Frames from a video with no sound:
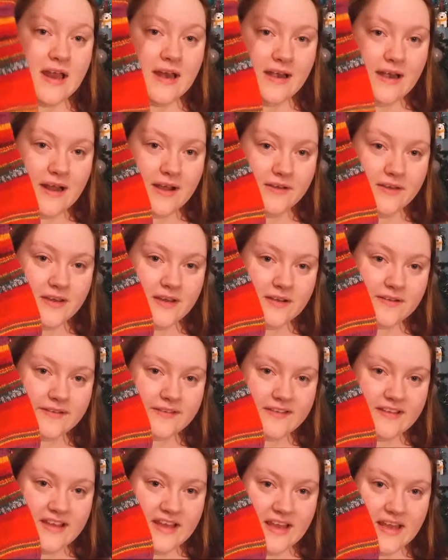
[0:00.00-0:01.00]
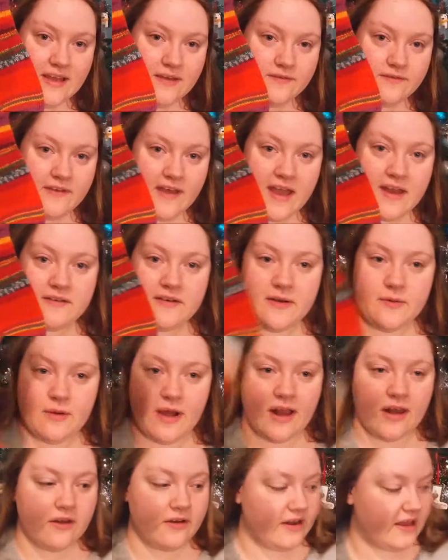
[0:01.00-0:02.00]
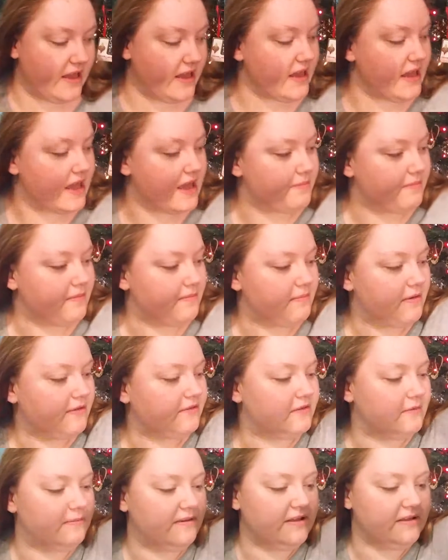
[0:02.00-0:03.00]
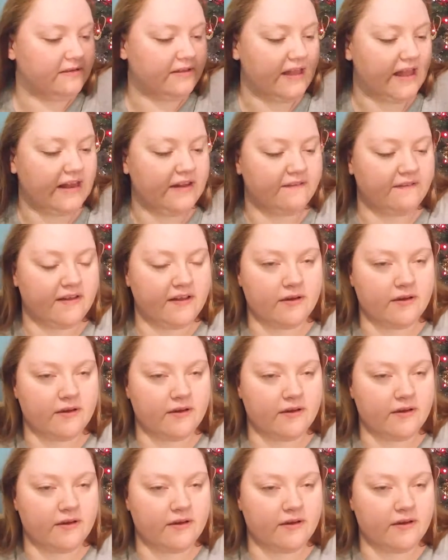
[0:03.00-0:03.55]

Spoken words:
Now you can't see very well on here, but possibly you can if I